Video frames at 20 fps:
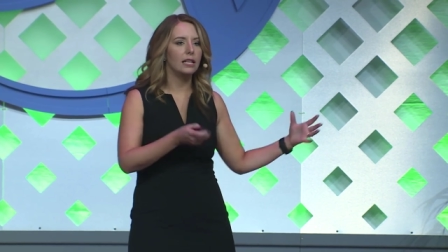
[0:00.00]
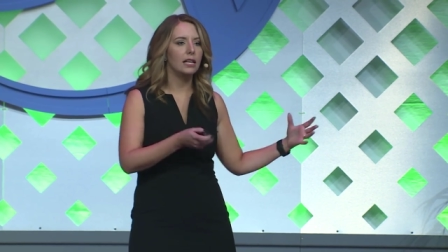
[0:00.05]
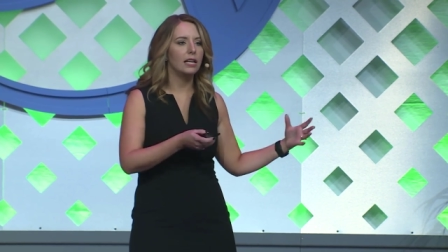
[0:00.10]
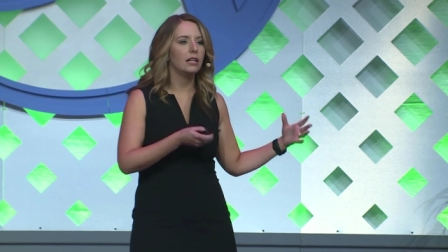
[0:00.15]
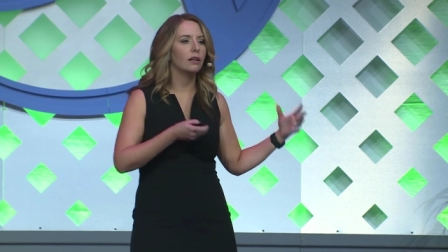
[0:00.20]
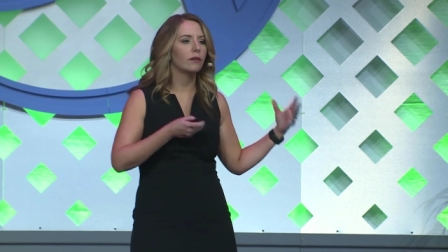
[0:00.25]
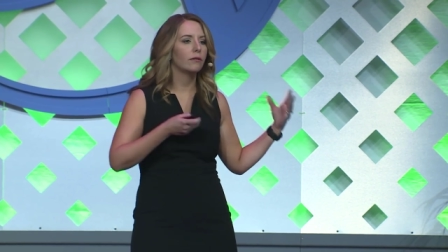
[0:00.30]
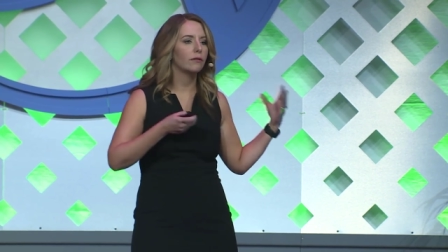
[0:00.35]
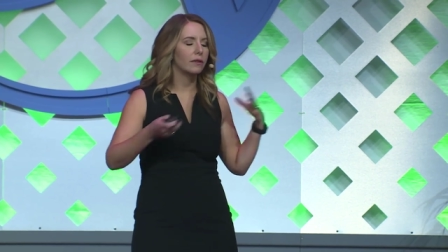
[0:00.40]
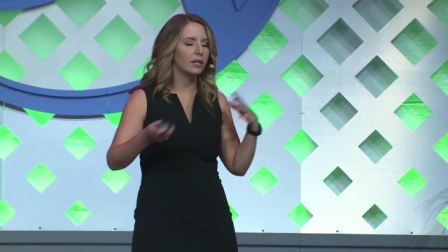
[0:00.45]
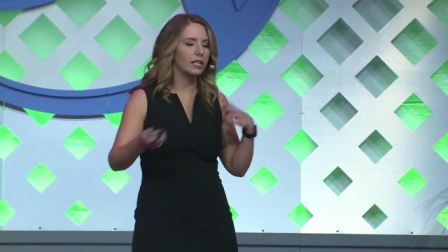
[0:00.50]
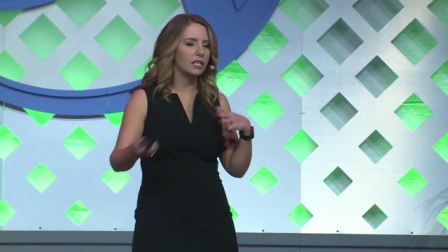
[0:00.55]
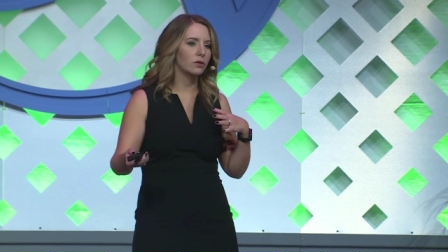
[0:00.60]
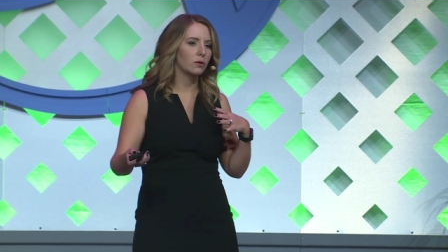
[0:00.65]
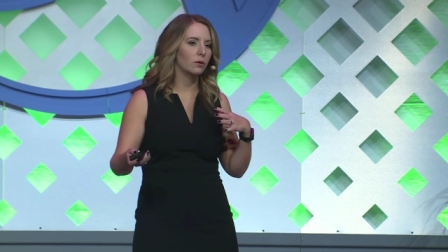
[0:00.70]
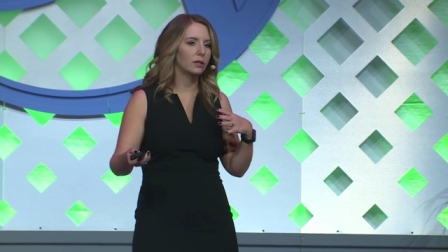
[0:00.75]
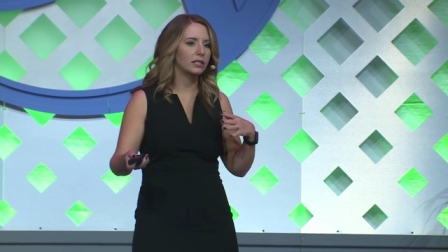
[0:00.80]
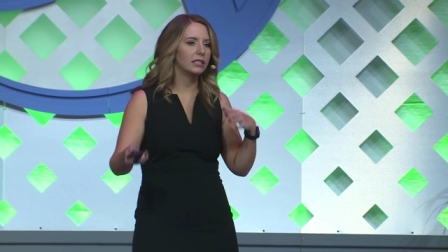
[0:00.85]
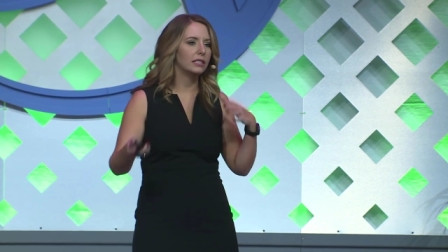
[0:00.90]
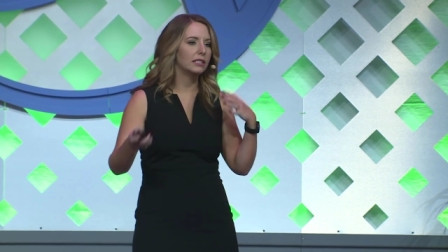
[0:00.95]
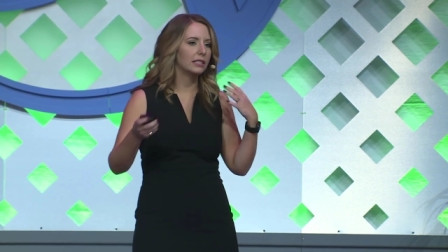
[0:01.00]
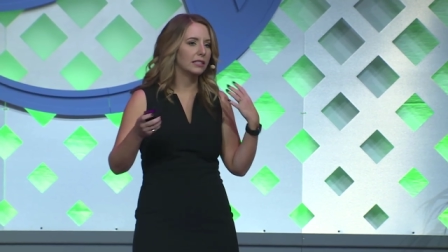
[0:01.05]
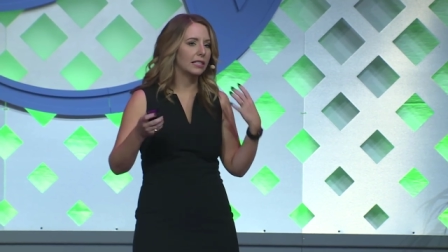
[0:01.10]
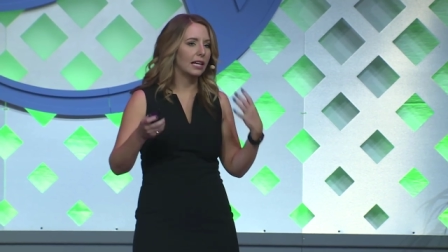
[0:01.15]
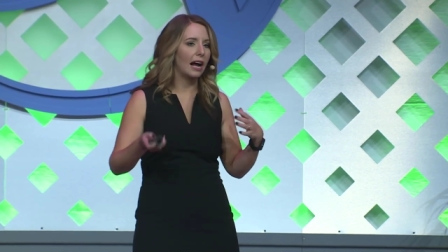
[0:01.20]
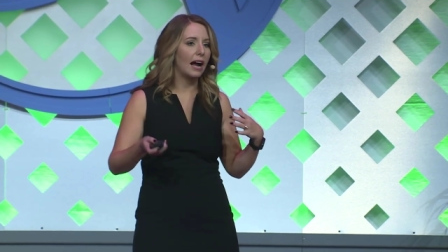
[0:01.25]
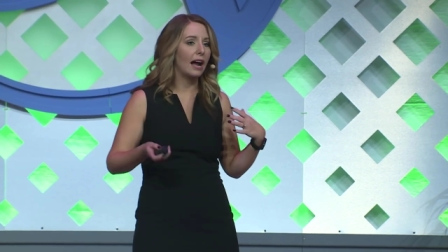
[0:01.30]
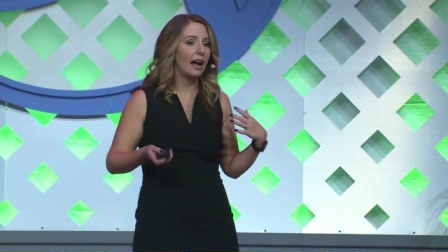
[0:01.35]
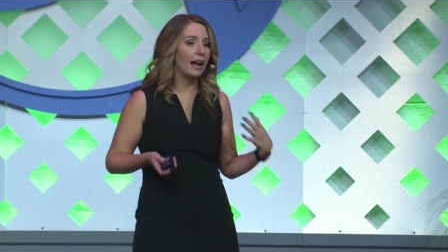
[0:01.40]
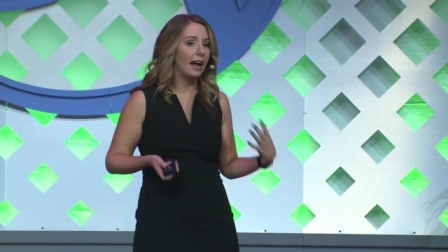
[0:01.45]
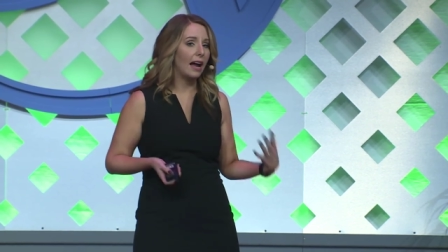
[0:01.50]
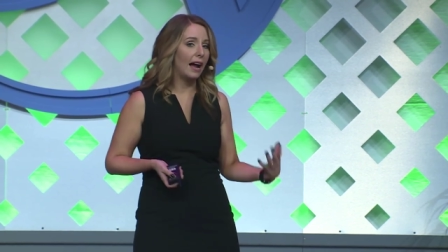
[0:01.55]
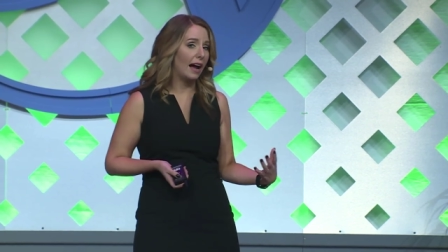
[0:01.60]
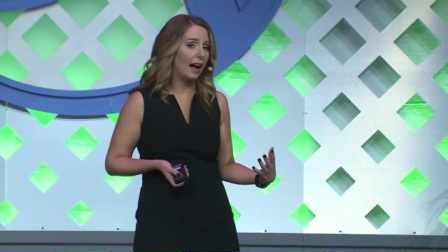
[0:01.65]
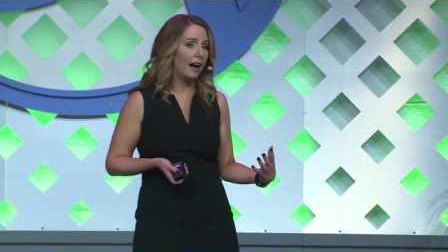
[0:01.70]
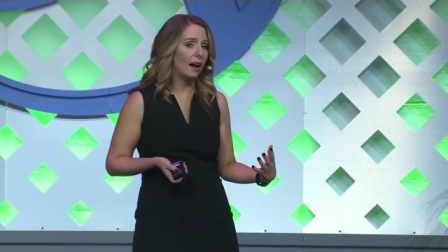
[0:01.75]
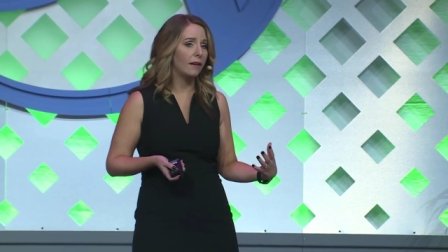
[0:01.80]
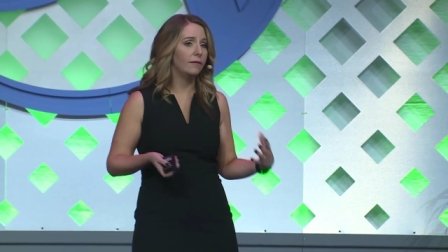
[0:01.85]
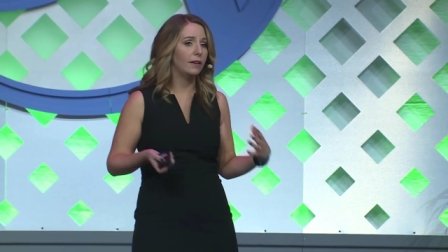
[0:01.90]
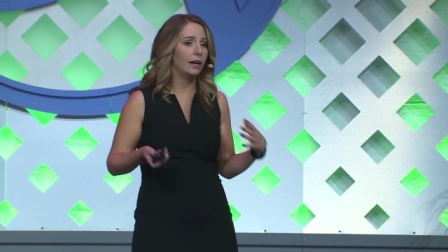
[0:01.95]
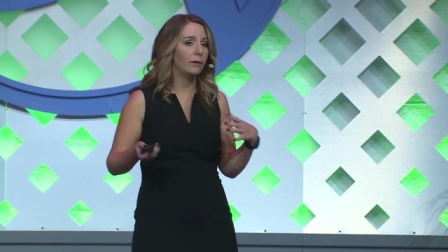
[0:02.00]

need of resources that I have